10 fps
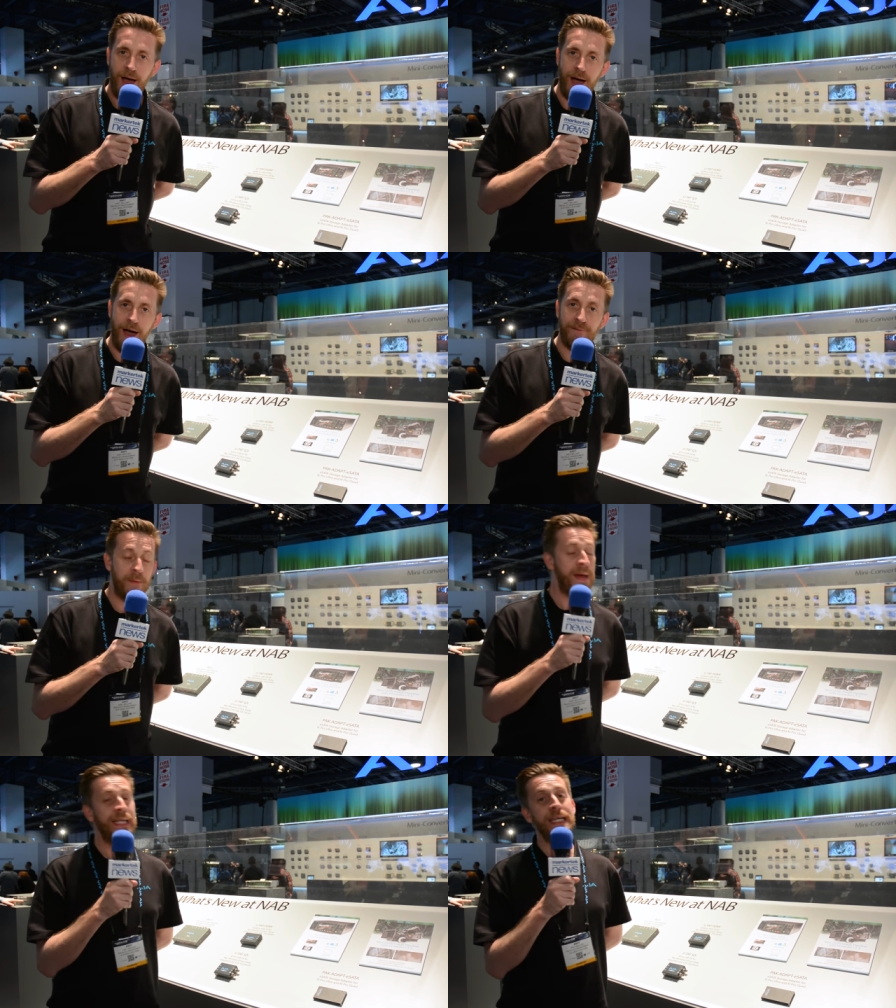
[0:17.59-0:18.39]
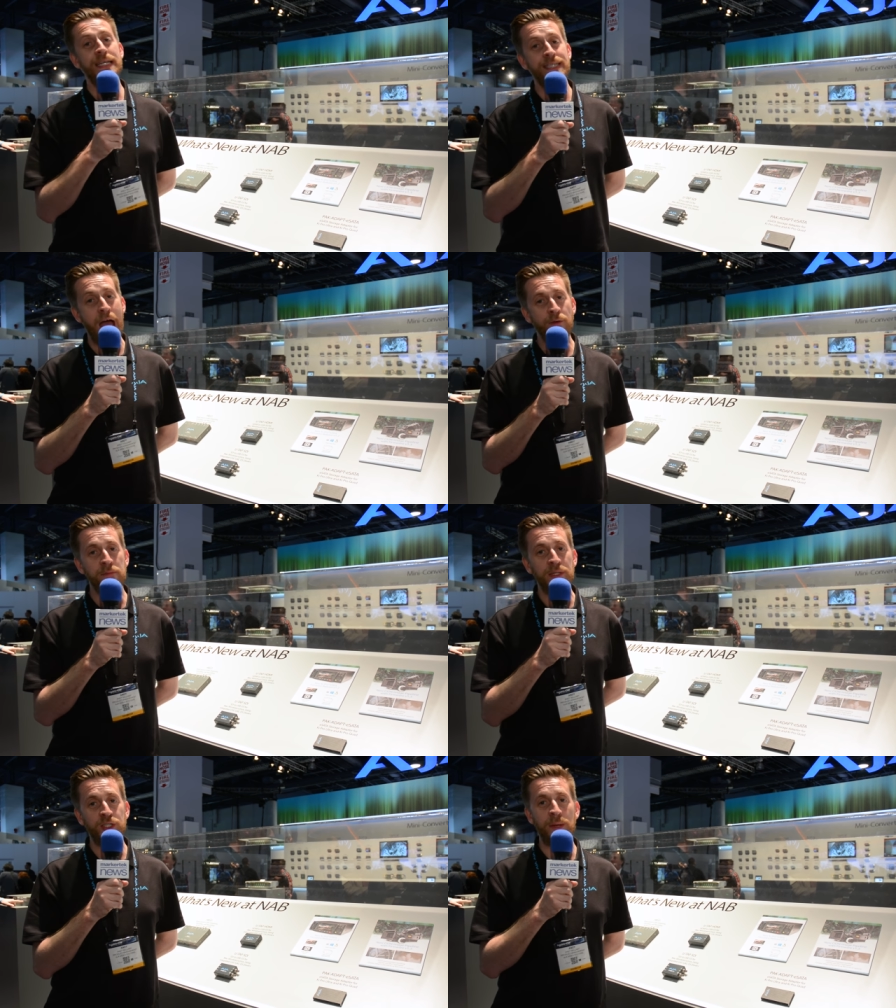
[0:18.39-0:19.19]
Uh, for many years now,
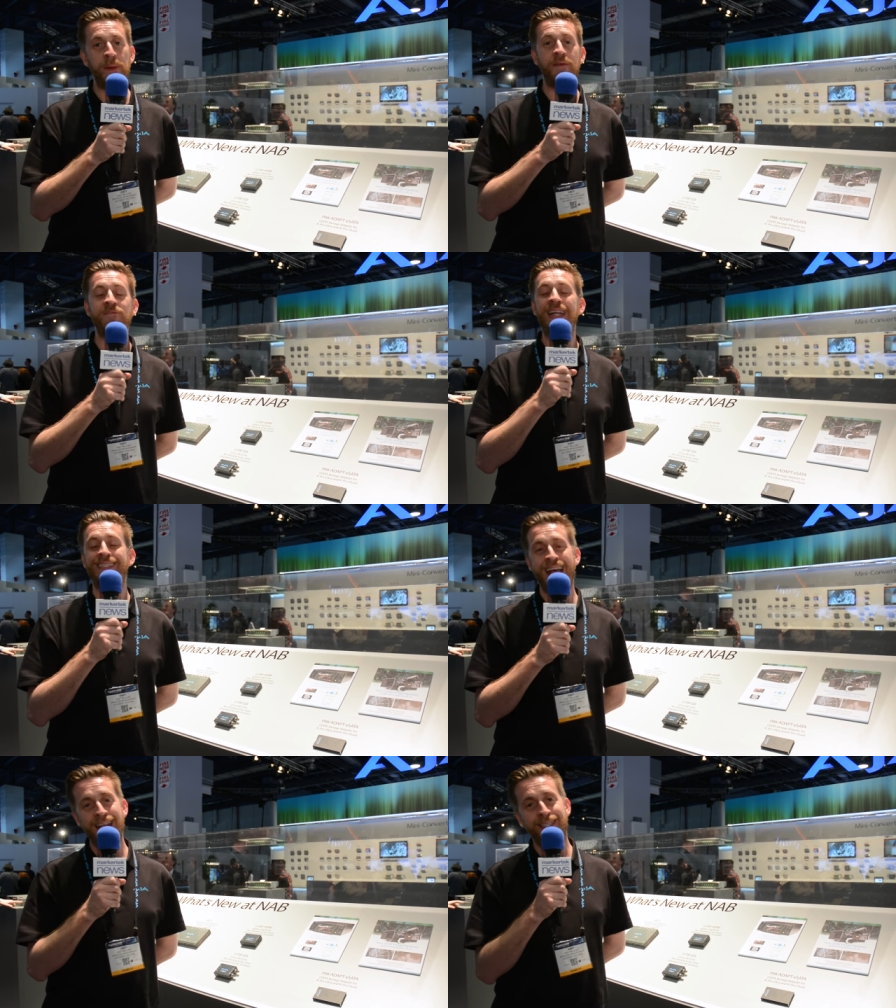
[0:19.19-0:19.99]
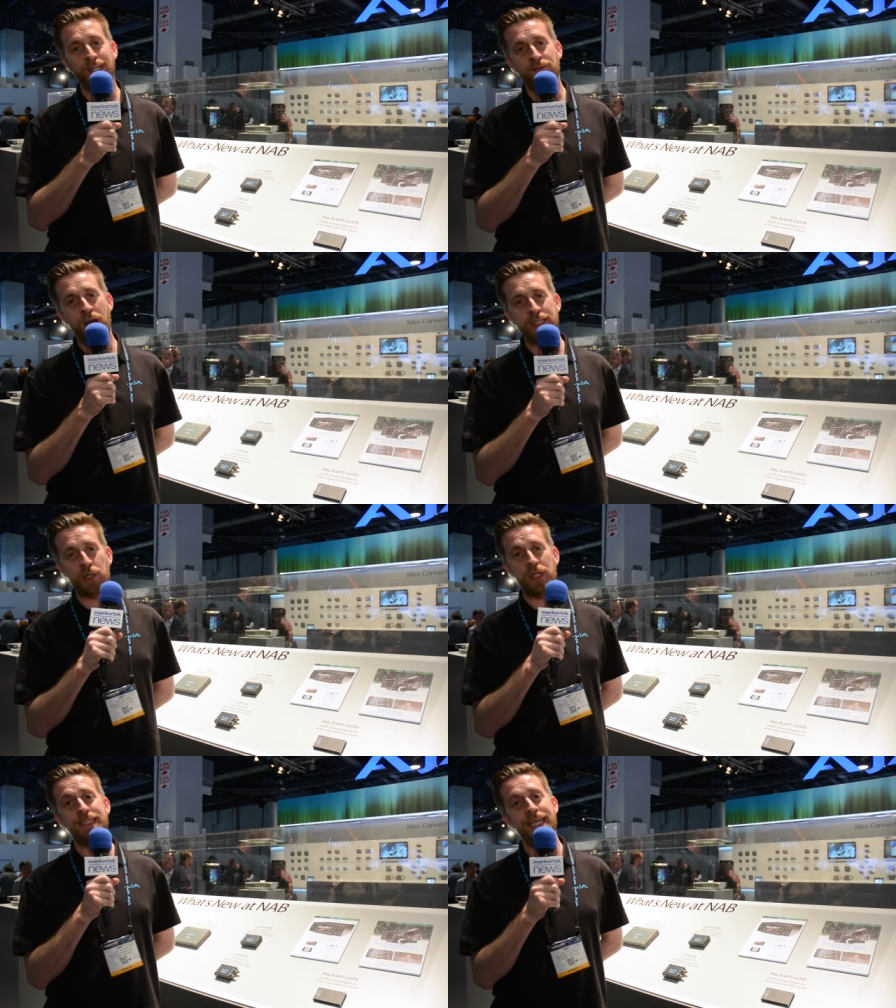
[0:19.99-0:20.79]
we've been shipping a fantastic device
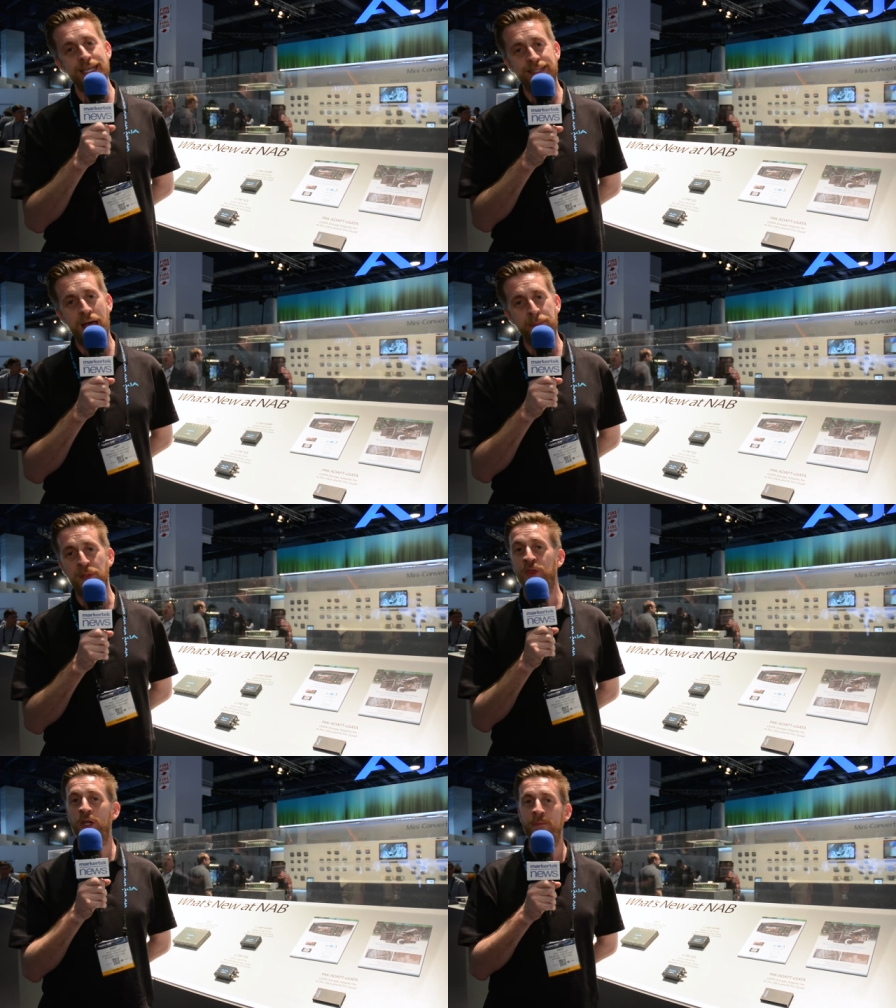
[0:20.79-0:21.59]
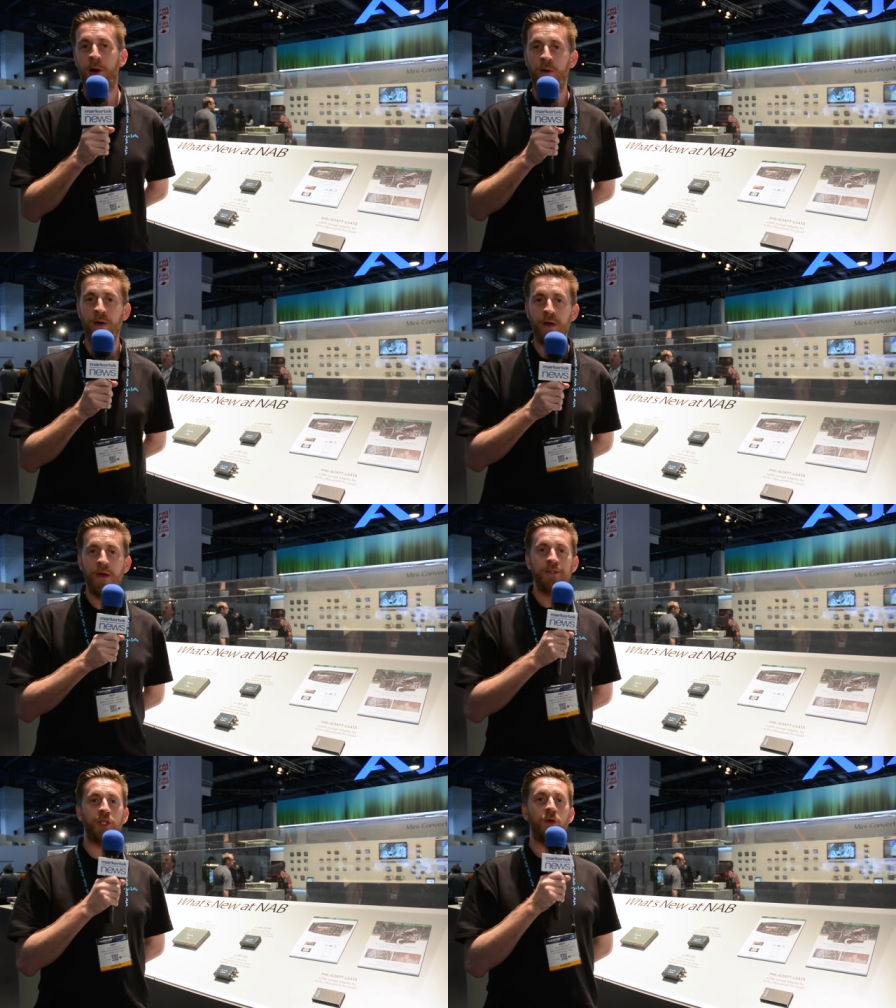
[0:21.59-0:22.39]
called a T-Tap, a Thunderbolt
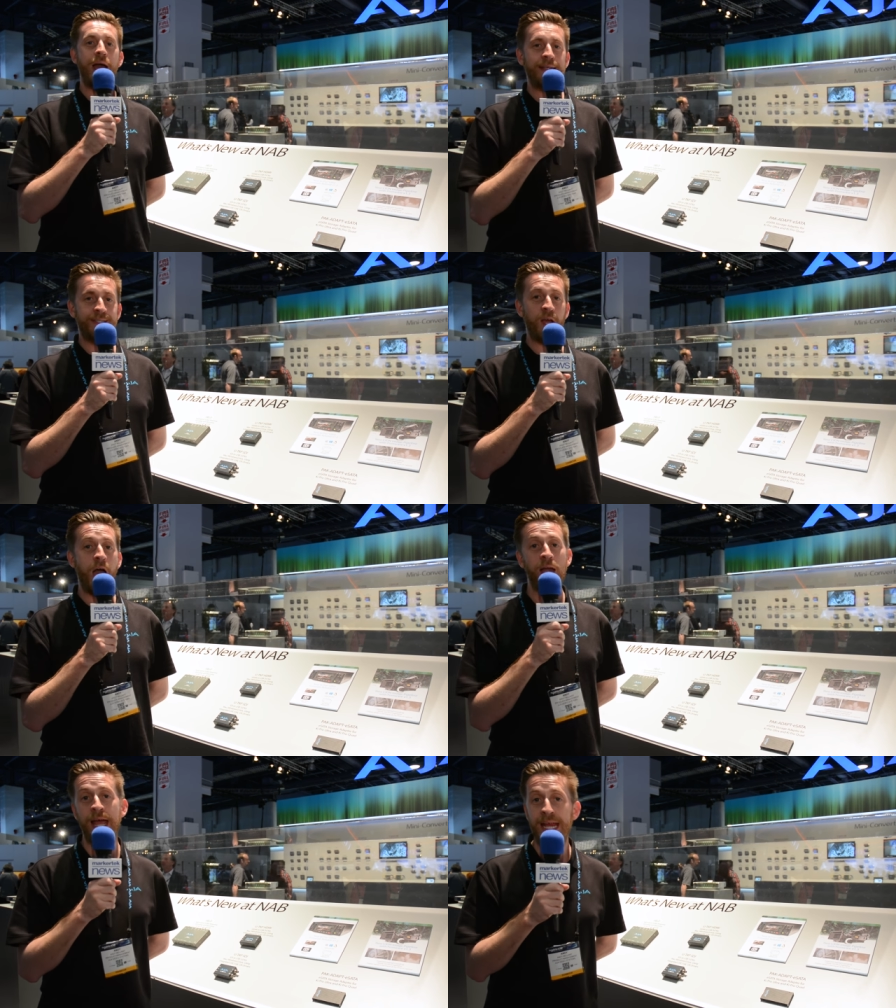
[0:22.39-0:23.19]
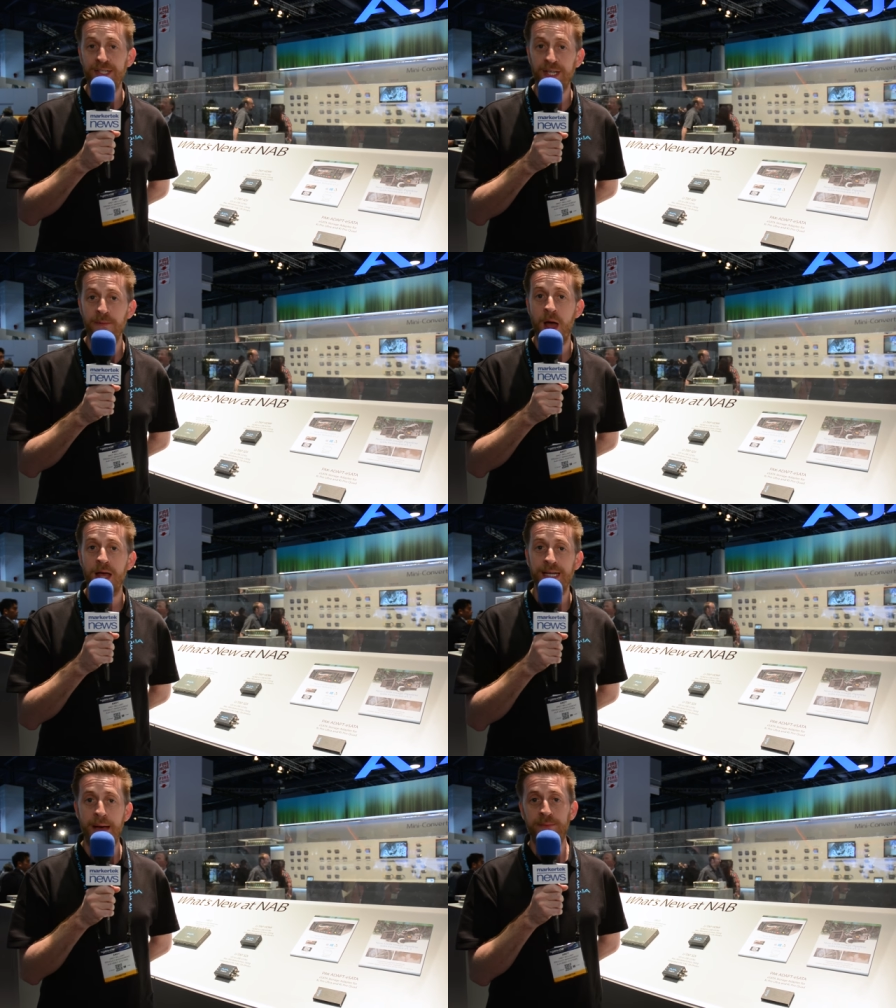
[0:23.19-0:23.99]
to SDI and
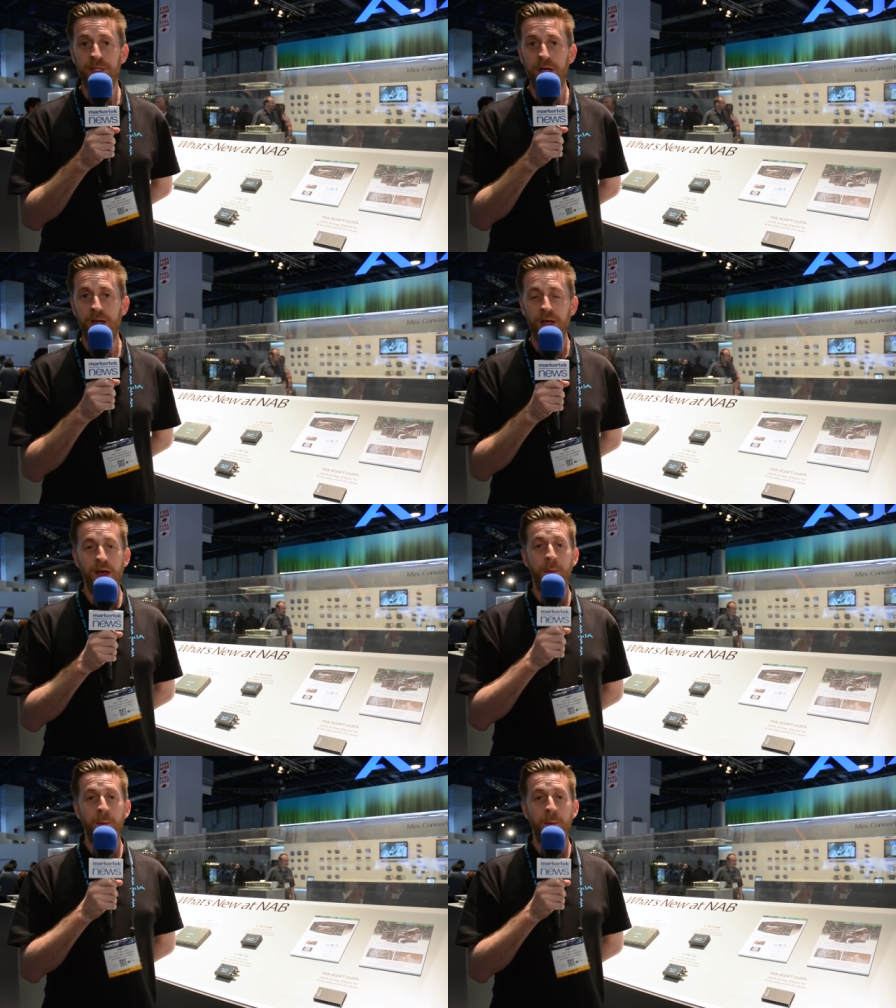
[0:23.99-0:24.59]
HDMI adapter,